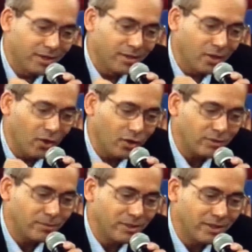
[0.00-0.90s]
It
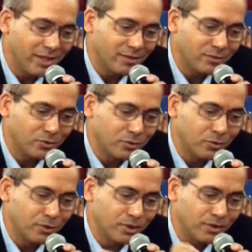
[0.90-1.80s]
ultimately has to
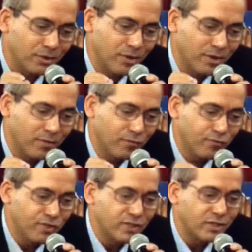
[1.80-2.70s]
do with
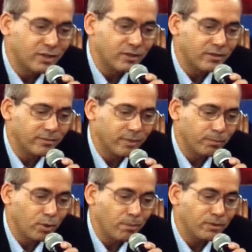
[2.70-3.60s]
physical
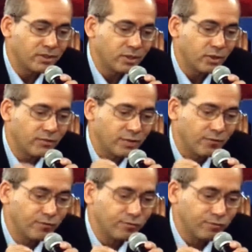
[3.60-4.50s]
property of
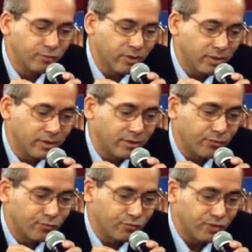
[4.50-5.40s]

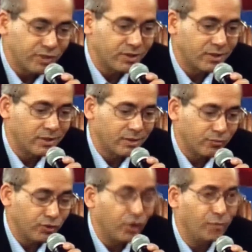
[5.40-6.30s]
the physical
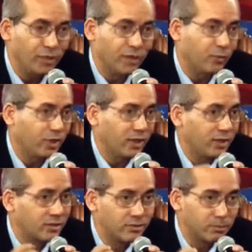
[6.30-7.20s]
phenomenon, whether
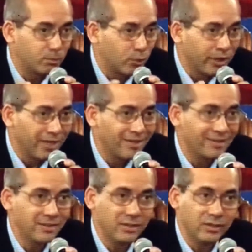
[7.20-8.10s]
it's
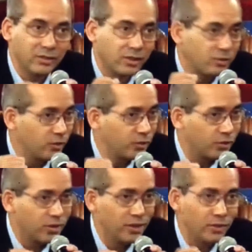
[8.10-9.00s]
brain, you
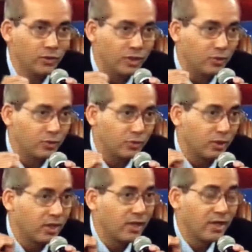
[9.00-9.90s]
can go to